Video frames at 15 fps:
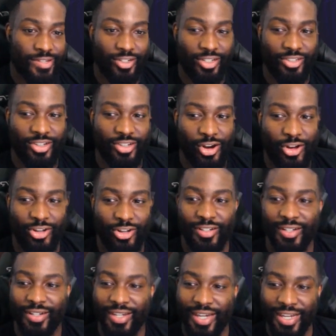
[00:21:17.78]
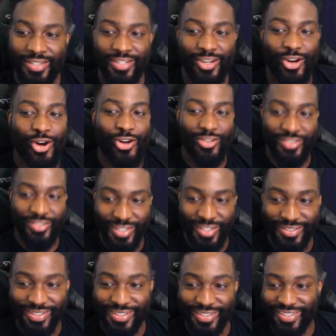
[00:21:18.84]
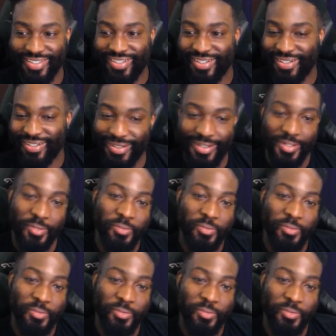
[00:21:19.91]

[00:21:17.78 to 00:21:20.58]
this is all or nothing. They gotta take all the changes I said.